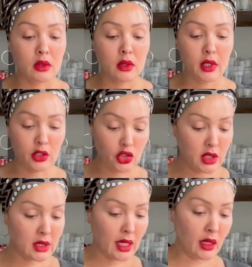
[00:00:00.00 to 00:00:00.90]
in a
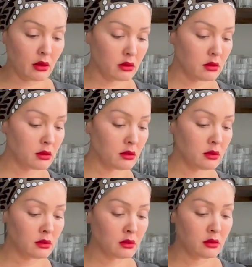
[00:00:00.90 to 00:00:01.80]
cheesecake
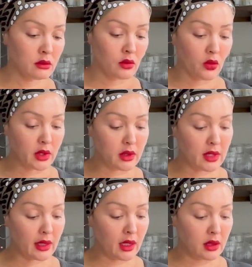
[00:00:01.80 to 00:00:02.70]
with
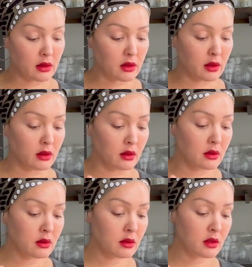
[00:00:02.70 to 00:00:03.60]
decadence and
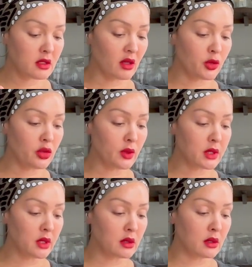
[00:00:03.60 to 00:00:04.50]

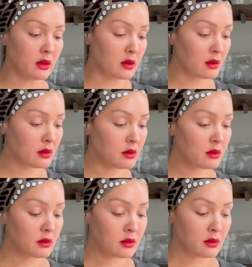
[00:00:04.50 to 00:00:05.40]
sumptuousness. And
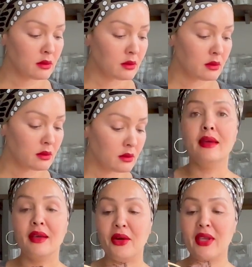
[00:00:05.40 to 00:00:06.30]

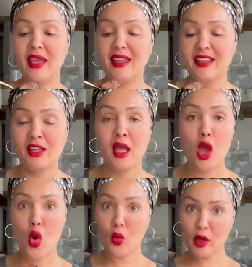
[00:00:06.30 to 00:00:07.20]
okay,
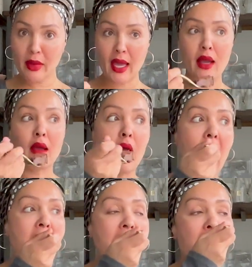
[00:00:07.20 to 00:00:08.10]
we're back. Oh